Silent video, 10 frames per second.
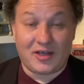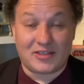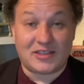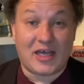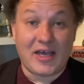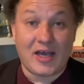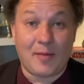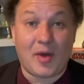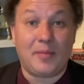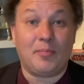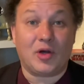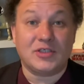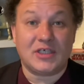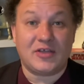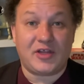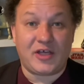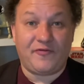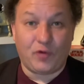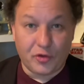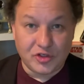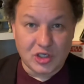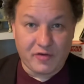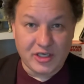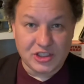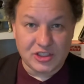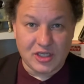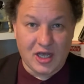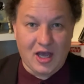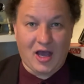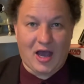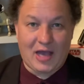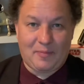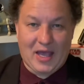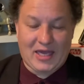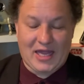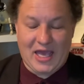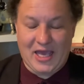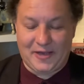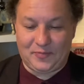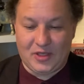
Today I'm unboxing the 4th generation iPad Air.